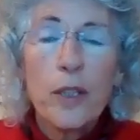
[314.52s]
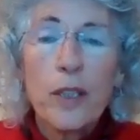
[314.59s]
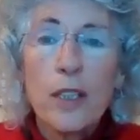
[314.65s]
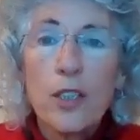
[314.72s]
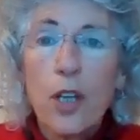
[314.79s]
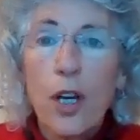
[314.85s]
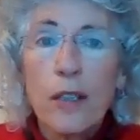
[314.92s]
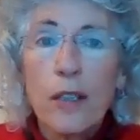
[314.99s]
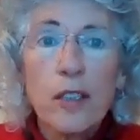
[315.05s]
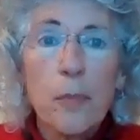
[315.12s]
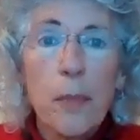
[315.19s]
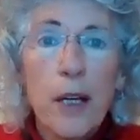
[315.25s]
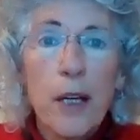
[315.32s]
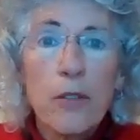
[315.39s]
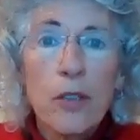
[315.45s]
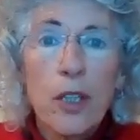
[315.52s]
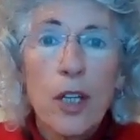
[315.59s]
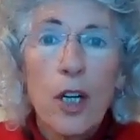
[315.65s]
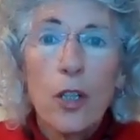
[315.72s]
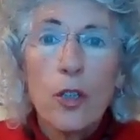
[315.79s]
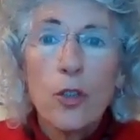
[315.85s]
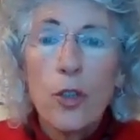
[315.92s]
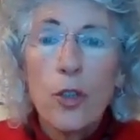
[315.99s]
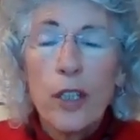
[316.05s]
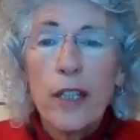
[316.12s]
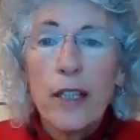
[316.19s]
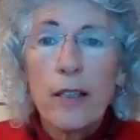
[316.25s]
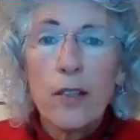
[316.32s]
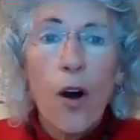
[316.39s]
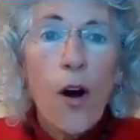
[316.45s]
Really talks about
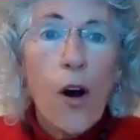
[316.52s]
looking at